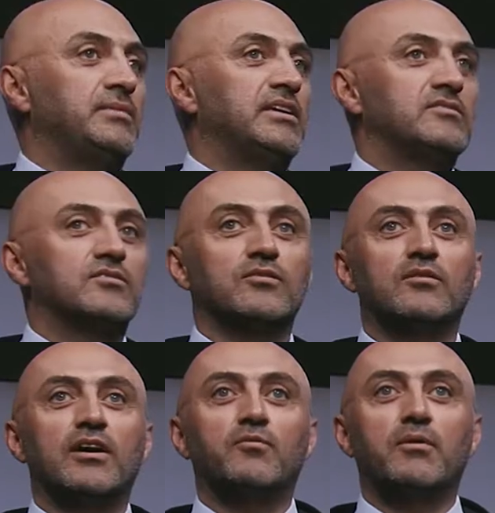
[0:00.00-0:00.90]
me.
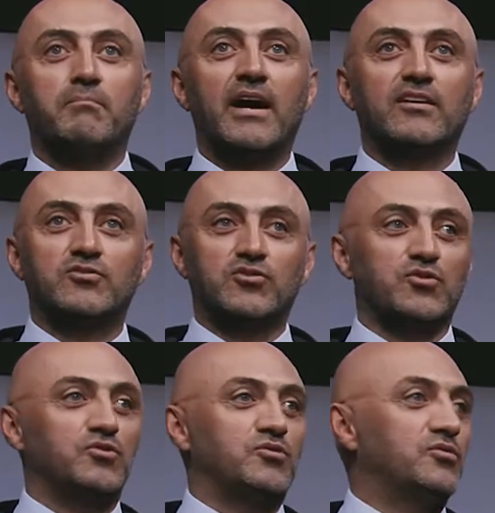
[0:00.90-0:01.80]
So I went back
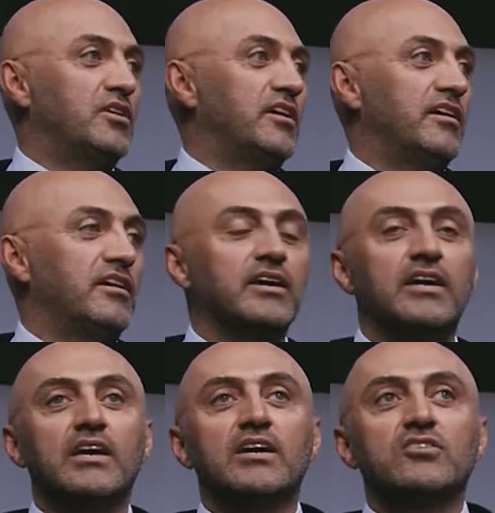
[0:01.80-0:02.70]
to
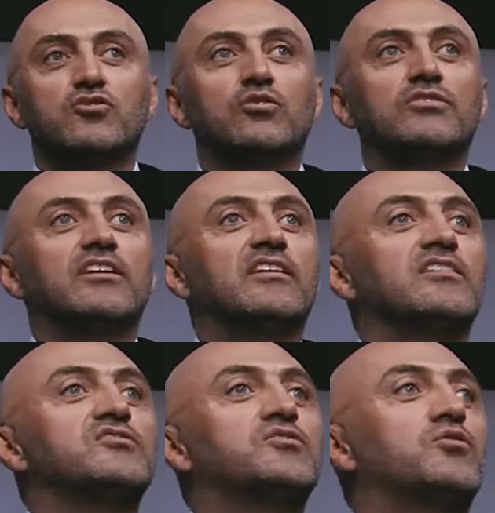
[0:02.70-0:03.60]
Jordan.
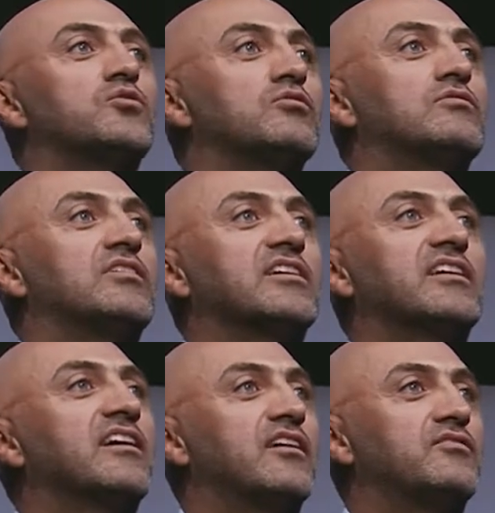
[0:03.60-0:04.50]
I saw the
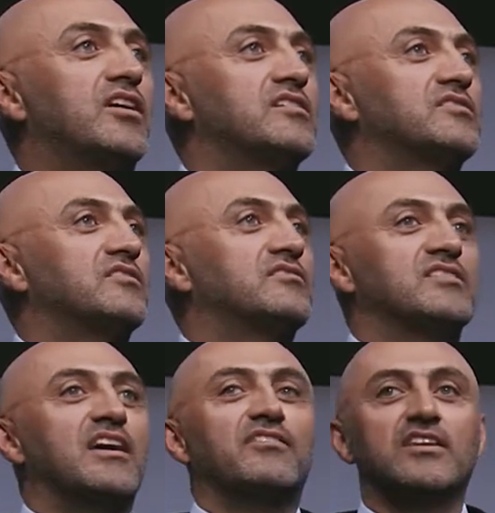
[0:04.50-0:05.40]
king
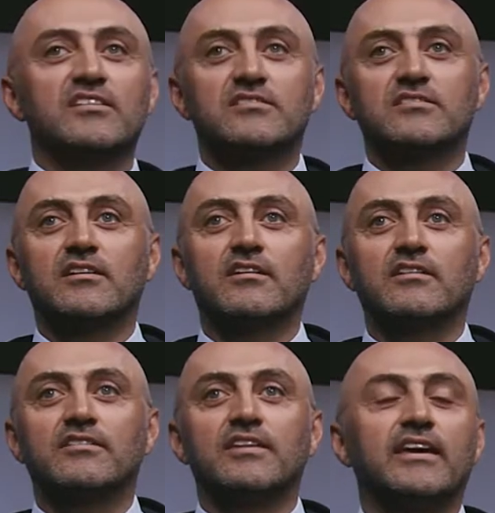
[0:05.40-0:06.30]
advisors, and
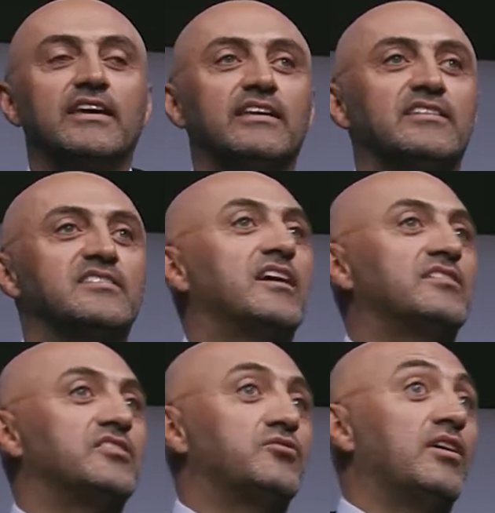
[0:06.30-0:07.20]
they
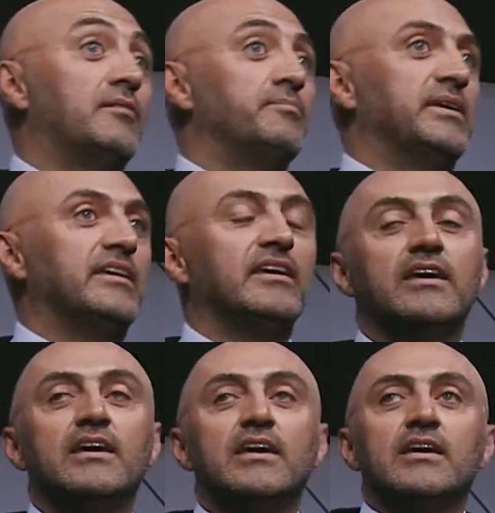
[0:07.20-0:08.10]
decided to help me.
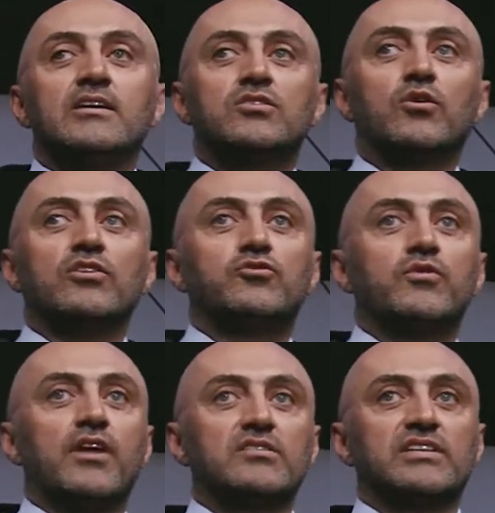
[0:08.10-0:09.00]
So in
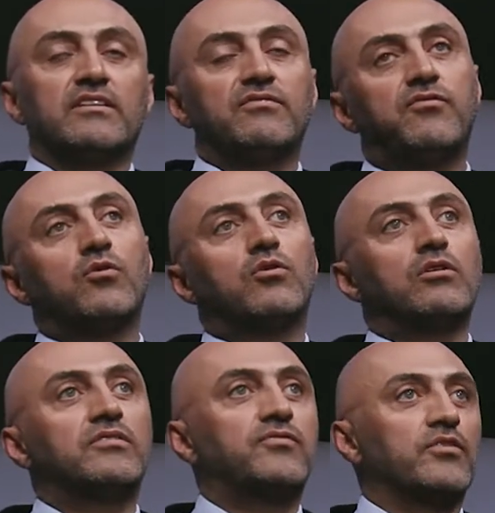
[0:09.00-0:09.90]

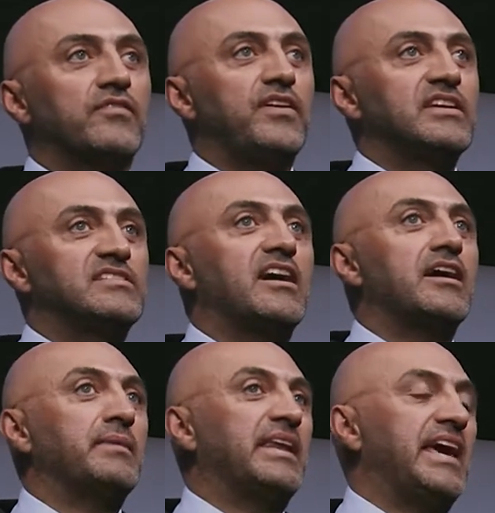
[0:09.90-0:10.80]
2004, for the first
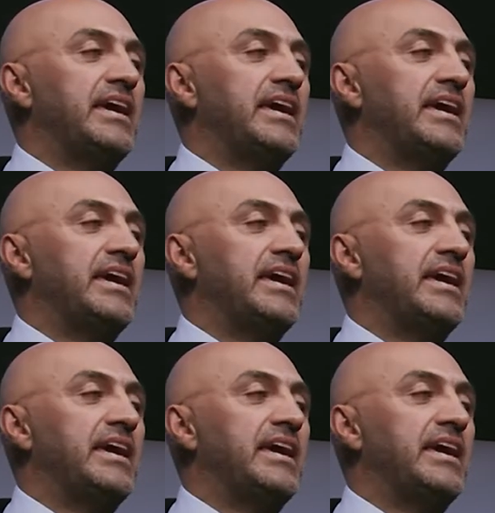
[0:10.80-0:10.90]
time in